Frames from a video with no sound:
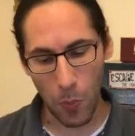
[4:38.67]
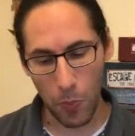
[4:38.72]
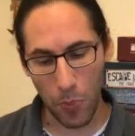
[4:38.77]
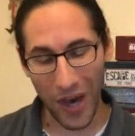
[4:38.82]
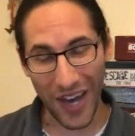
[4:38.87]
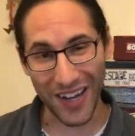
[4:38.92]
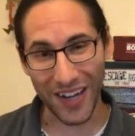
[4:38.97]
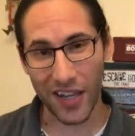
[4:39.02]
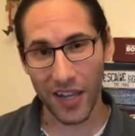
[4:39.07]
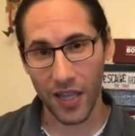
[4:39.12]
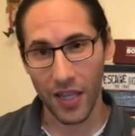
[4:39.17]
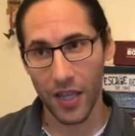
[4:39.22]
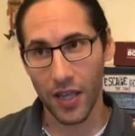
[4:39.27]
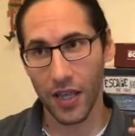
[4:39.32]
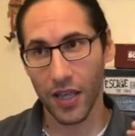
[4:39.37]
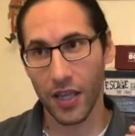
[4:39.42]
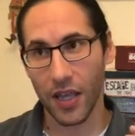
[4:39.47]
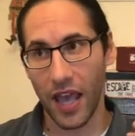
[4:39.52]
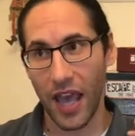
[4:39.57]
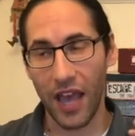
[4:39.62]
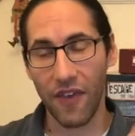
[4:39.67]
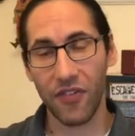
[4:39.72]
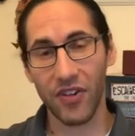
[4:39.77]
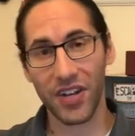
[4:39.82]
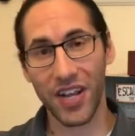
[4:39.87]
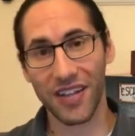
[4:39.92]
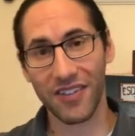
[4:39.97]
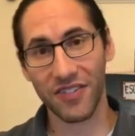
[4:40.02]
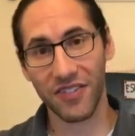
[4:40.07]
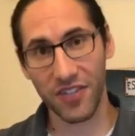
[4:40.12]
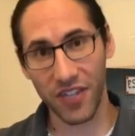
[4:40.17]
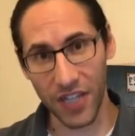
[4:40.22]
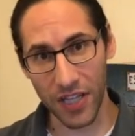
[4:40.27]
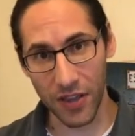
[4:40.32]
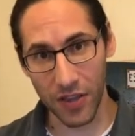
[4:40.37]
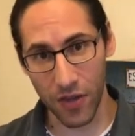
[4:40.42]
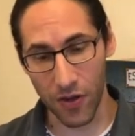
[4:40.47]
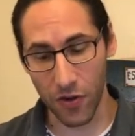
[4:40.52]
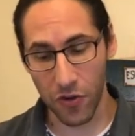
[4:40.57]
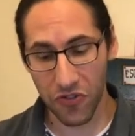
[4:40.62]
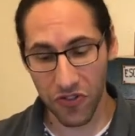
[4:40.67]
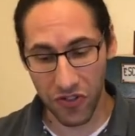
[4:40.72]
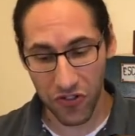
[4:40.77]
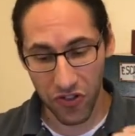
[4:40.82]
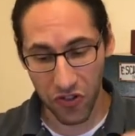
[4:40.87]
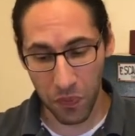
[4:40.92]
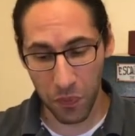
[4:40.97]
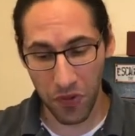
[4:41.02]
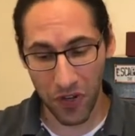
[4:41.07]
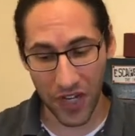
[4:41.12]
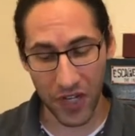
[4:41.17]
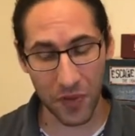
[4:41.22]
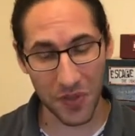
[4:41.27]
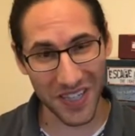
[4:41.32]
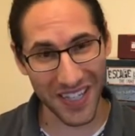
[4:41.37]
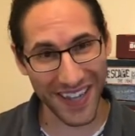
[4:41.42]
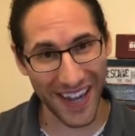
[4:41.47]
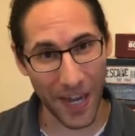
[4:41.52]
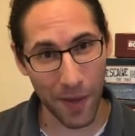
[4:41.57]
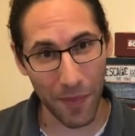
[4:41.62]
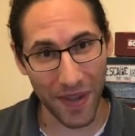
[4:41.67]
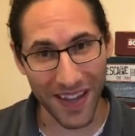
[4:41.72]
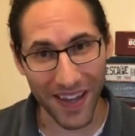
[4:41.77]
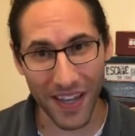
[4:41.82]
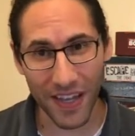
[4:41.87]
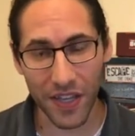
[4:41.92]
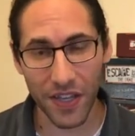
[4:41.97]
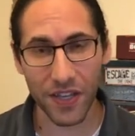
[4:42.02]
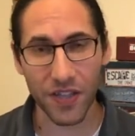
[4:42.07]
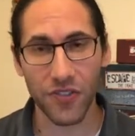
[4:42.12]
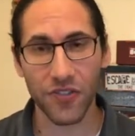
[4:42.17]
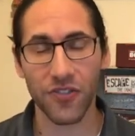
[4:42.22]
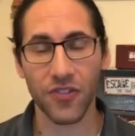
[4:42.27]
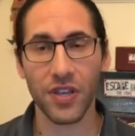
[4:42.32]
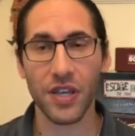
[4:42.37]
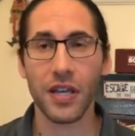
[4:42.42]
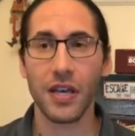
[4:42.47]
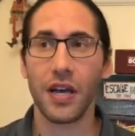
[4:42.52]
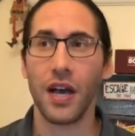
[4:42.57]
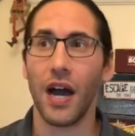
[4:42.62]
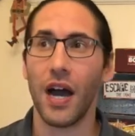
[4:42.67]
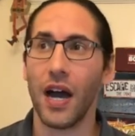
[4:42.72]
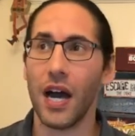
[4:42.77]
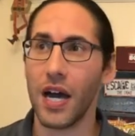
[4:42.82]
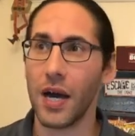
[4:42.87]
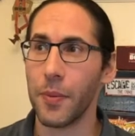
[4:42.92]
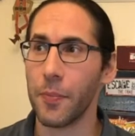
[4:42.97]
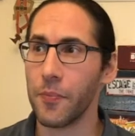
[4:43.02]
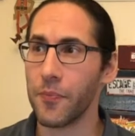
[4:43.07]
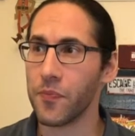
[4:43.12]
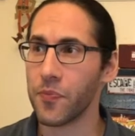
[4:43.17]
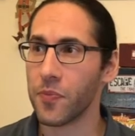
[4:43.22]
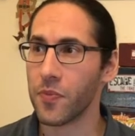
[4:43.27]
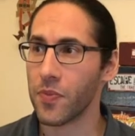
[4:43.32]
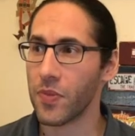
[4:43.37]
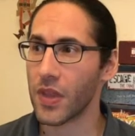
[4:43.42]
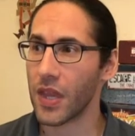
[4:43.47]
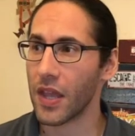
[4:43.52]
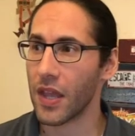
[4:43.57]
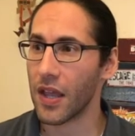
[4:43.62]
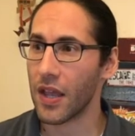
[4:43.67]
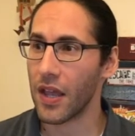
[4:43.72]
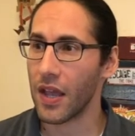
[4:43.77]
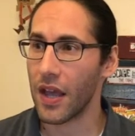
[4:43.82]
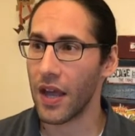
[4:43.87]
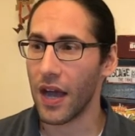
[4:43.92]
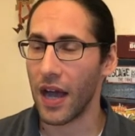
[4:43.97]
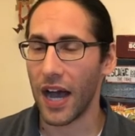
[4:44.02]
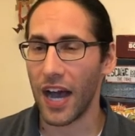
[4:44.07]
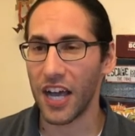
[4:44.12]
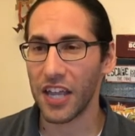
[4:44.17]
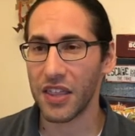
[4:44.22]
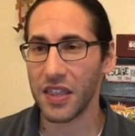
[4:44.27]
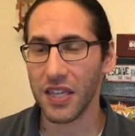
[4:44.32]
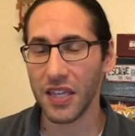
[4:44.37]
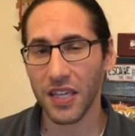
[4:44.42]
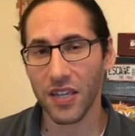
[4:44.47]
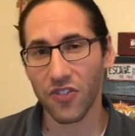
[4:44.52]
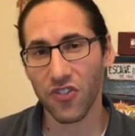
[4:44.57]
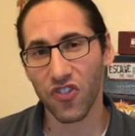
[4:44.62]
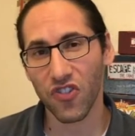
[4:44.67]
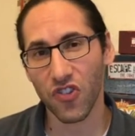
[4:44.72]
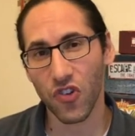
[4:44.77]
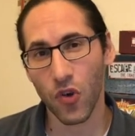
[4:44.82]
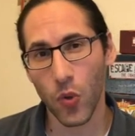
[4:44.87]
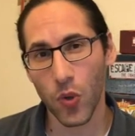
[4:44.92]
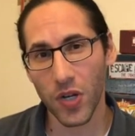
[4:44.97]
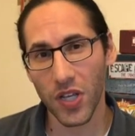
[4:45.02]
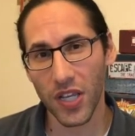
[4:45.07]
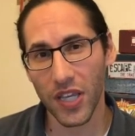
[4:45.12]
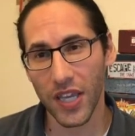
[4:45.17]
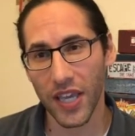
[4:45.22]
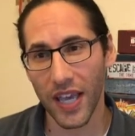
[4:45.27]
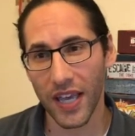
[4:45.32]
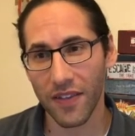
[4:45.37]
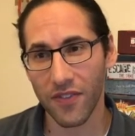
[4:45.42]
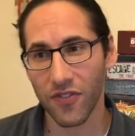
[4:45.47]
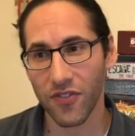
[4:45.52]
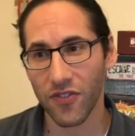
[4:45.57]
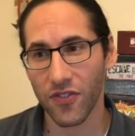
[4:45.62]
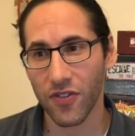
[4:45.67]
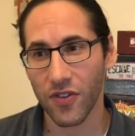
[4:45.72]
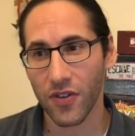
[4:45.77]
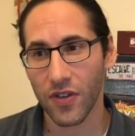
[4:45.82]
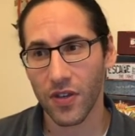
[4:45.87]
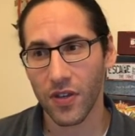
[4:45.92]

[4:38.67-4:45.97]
But having not seen those and just played what the game is, I think it sort of gets